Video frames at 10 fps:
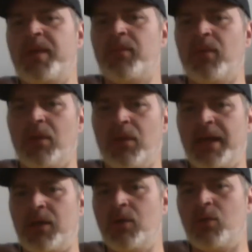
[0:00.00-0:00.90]
people
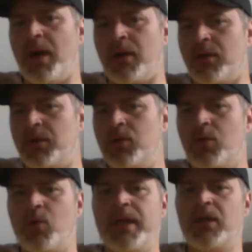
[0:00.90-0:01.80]
like you? Why aren't mm. you
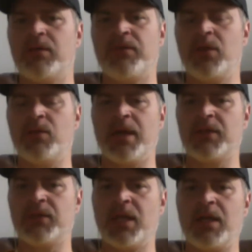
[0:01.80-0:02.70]
queen of the
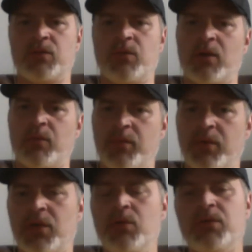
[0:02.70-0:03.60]
United States? Why don't we
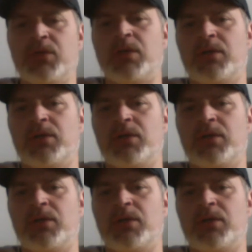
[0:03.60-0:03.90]
put you charge? No,